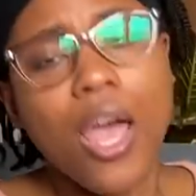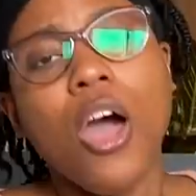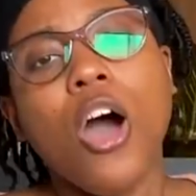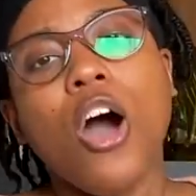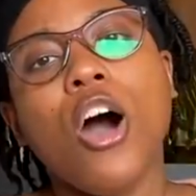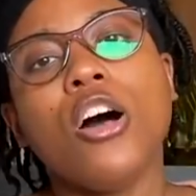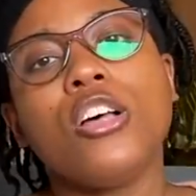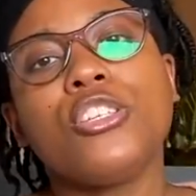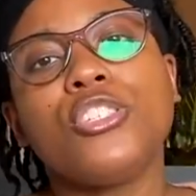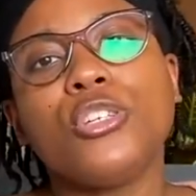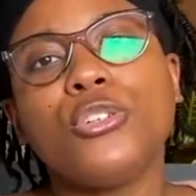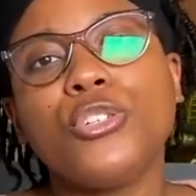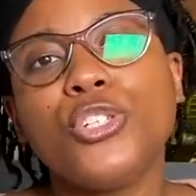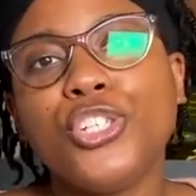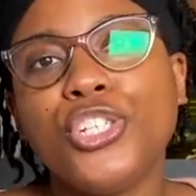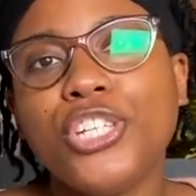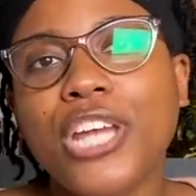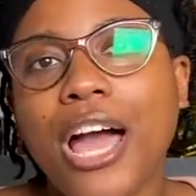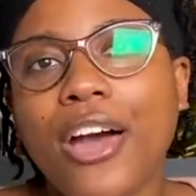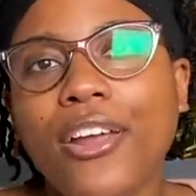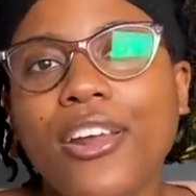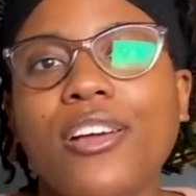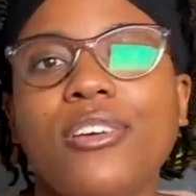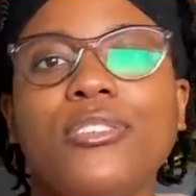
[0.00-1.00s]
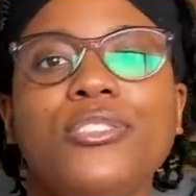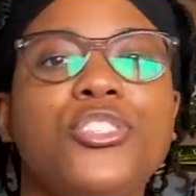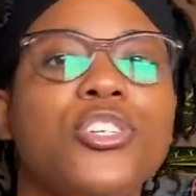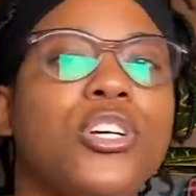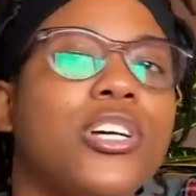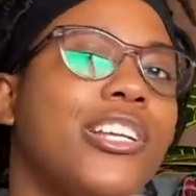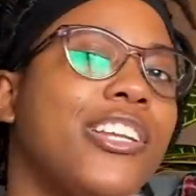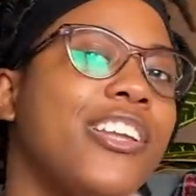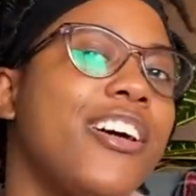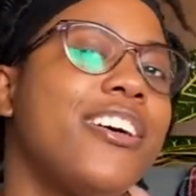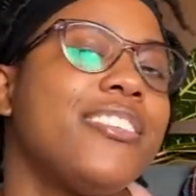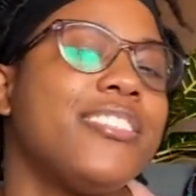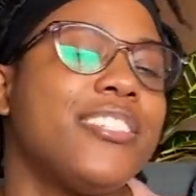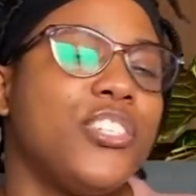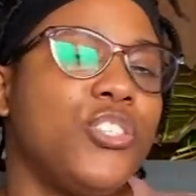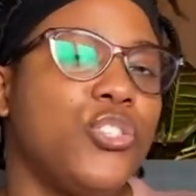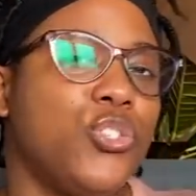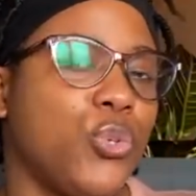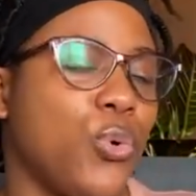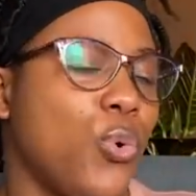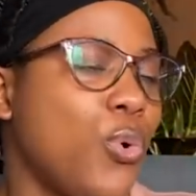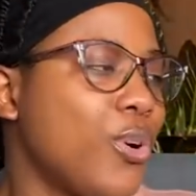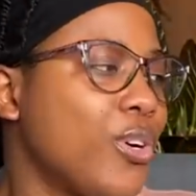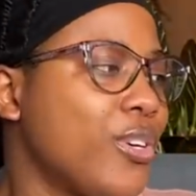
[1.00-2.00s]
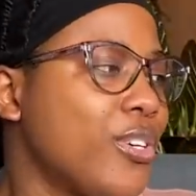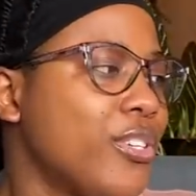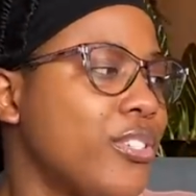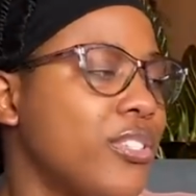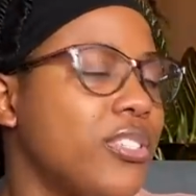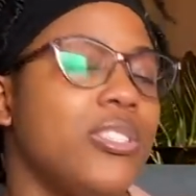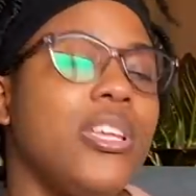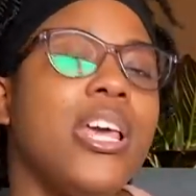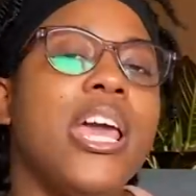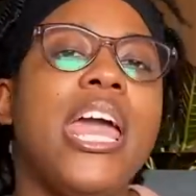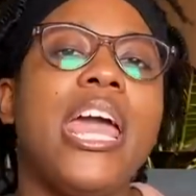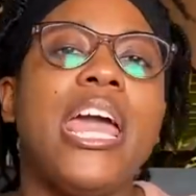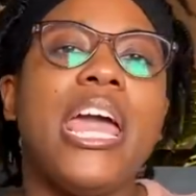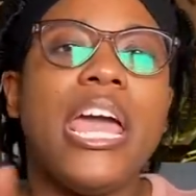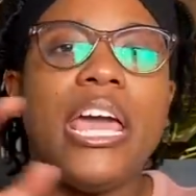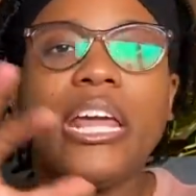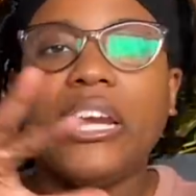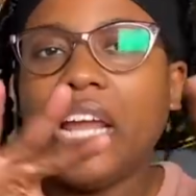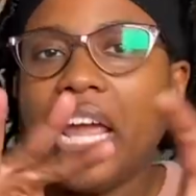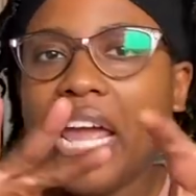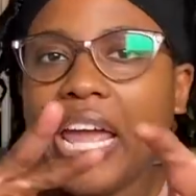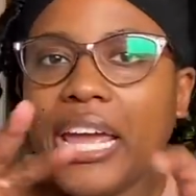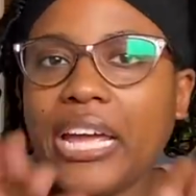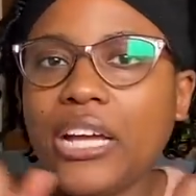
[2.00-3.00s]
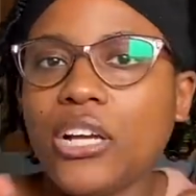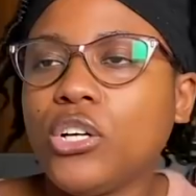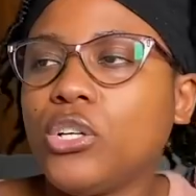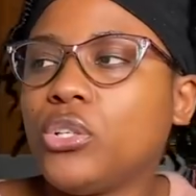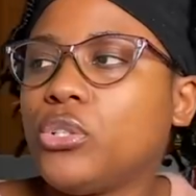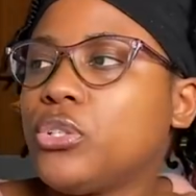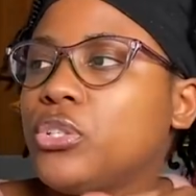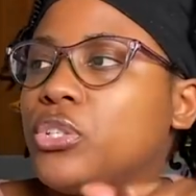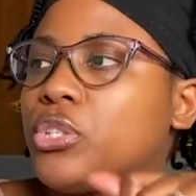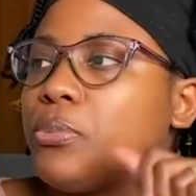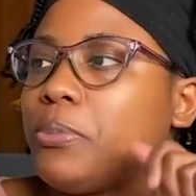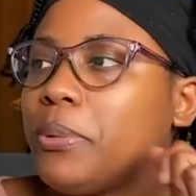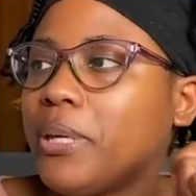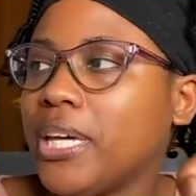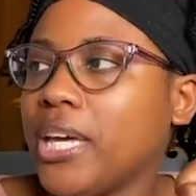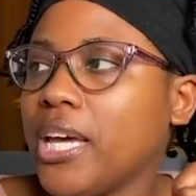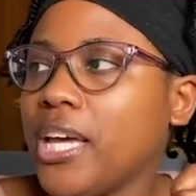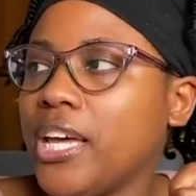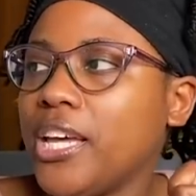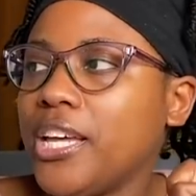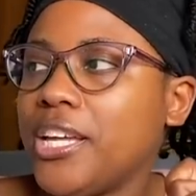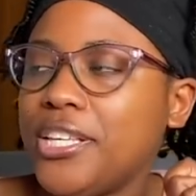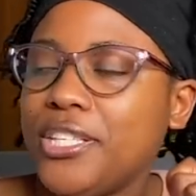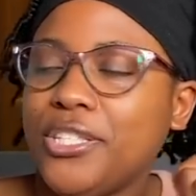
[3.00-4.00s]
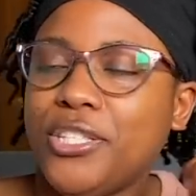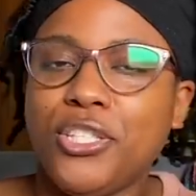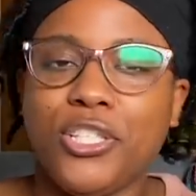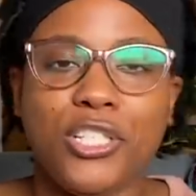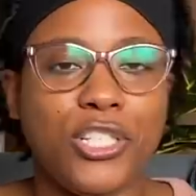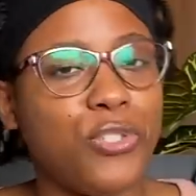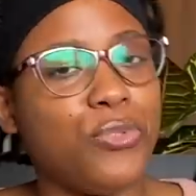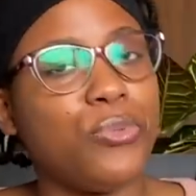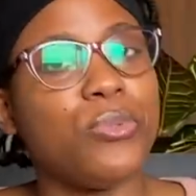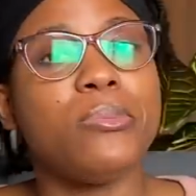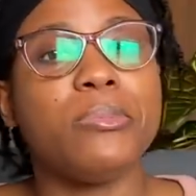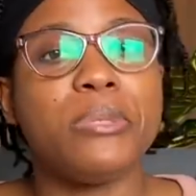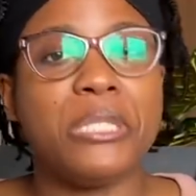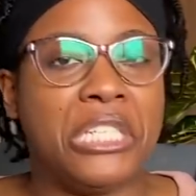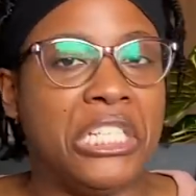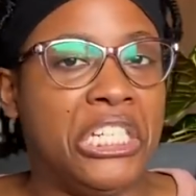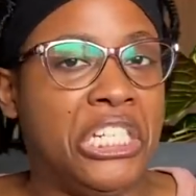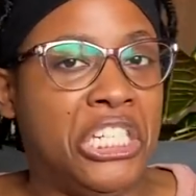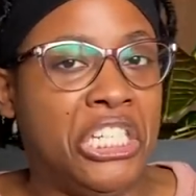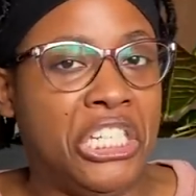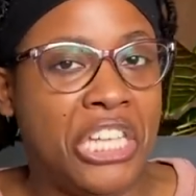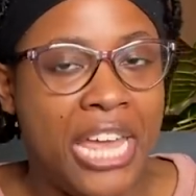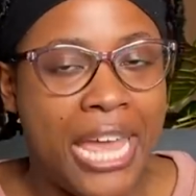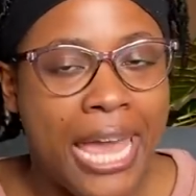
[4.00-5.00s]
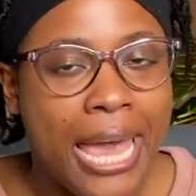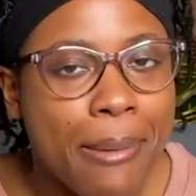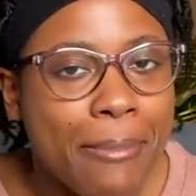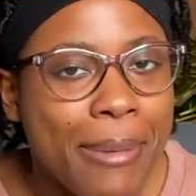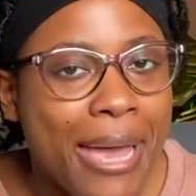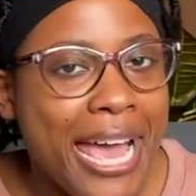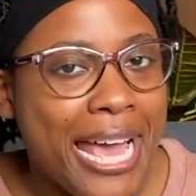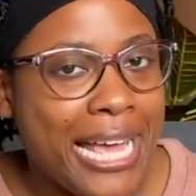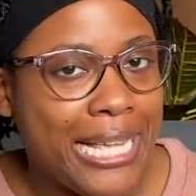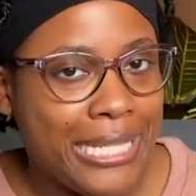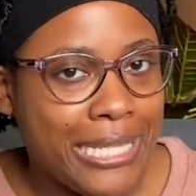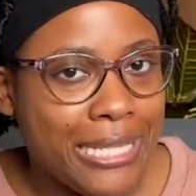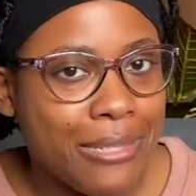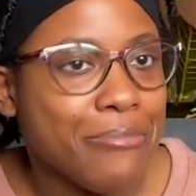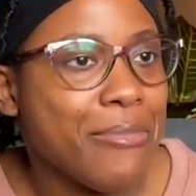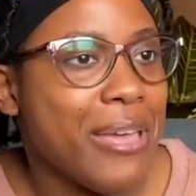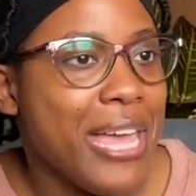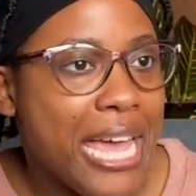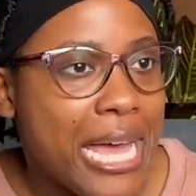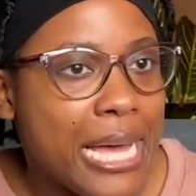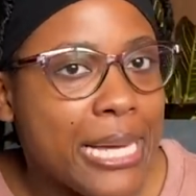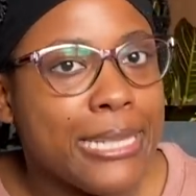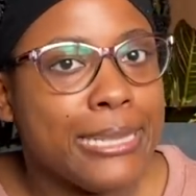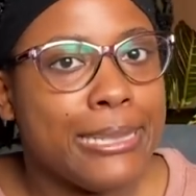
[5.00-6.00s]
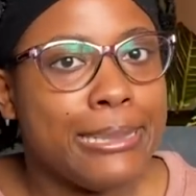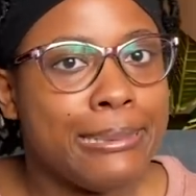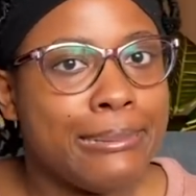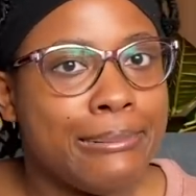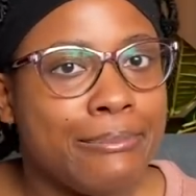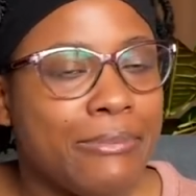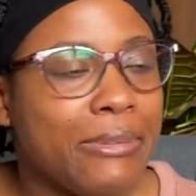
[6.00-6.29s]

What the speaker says: Also, shout out to Closet Doors and Angles, because this room's a damn ass mess.